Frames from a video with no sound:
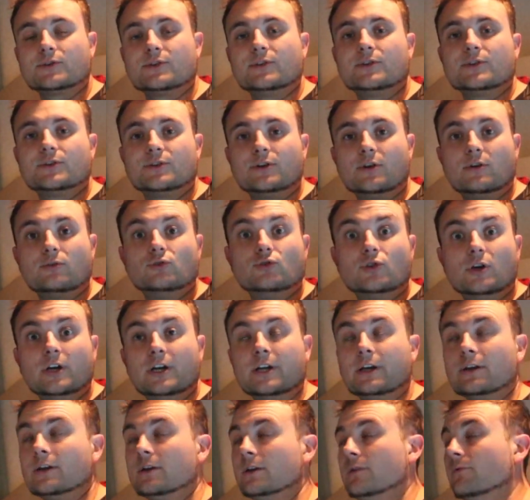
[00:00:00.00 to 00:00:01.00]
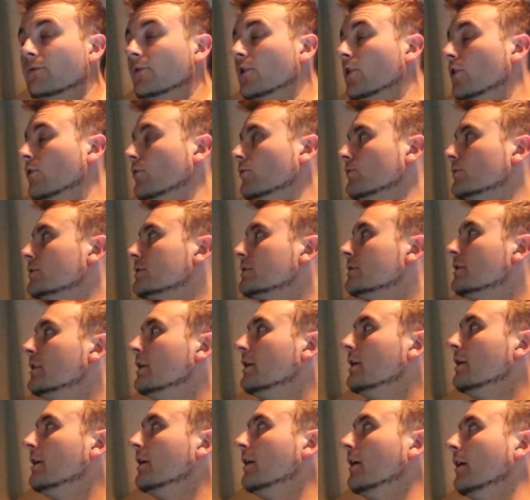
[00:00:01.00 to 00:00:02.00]
so there's no drilling involved.
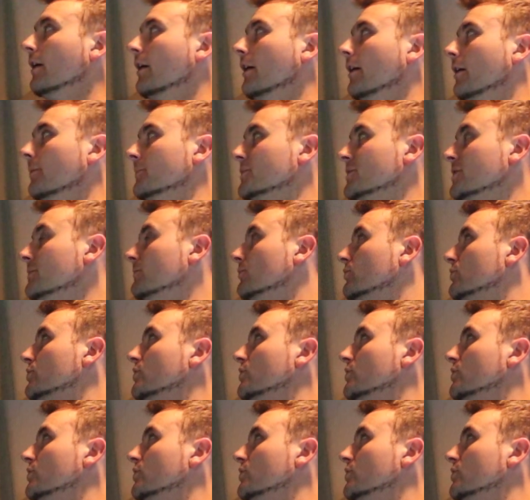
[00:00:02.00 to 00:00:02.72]
Simple